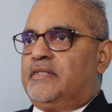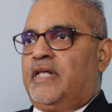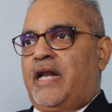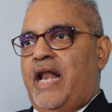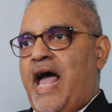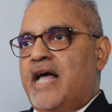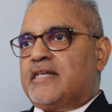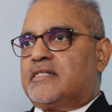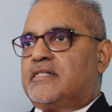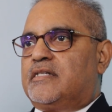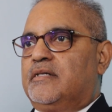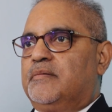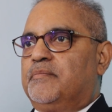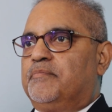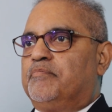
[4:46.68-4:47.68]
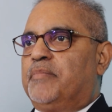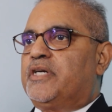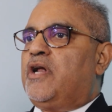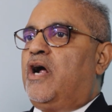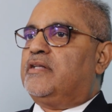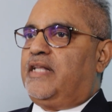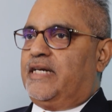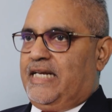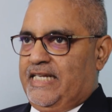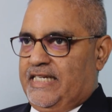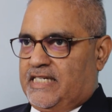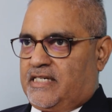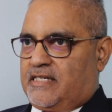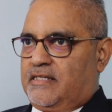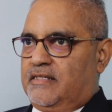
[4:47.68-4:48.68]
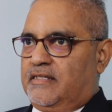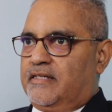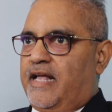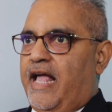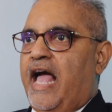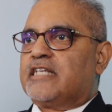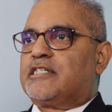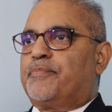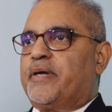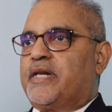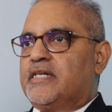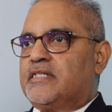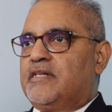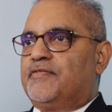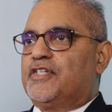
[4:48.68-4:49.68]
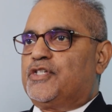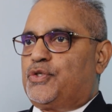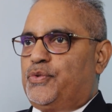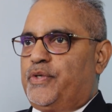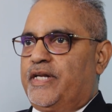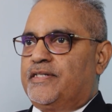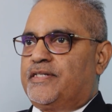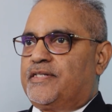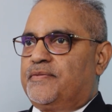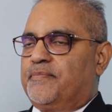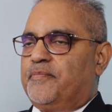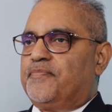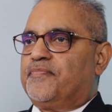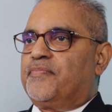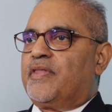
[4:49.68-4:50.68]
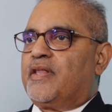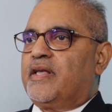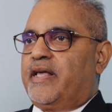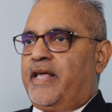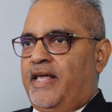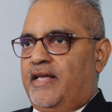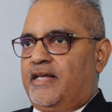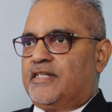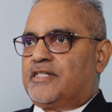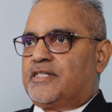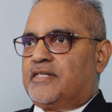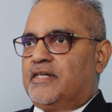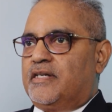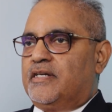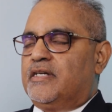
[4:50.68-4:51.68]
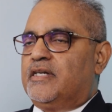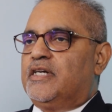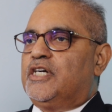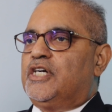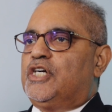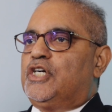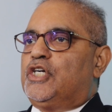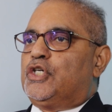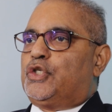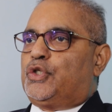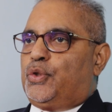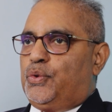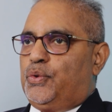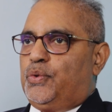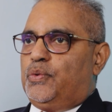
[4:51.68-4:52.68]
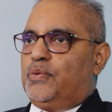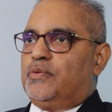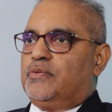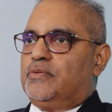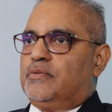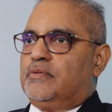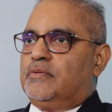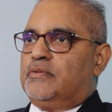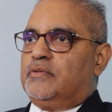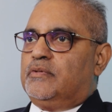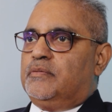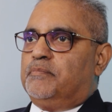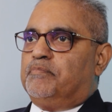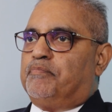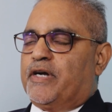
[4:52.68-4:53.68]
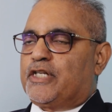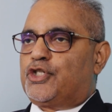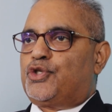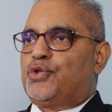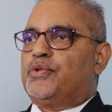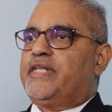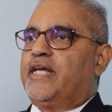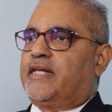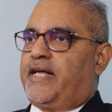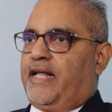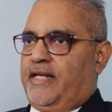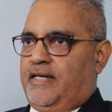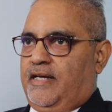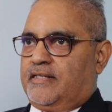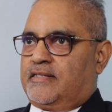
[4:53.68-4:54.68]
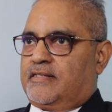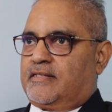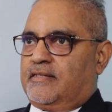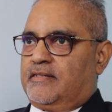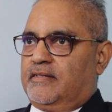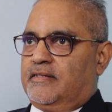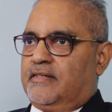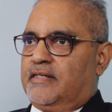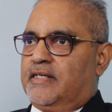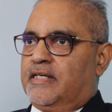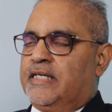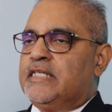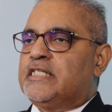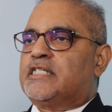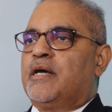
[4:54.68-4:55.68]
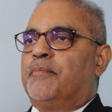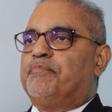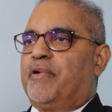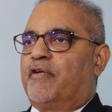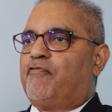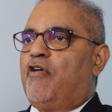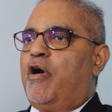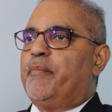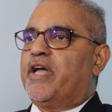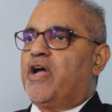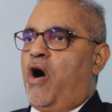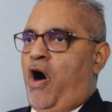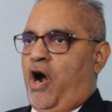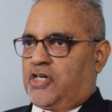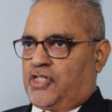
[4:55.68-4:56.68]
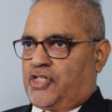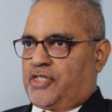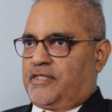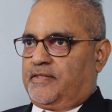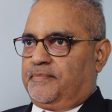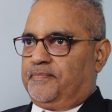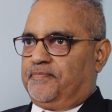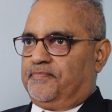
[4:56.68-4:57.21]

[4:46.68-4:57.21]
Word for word: The last but not the least aspiration of the students is to pursue their careers in some performing arts,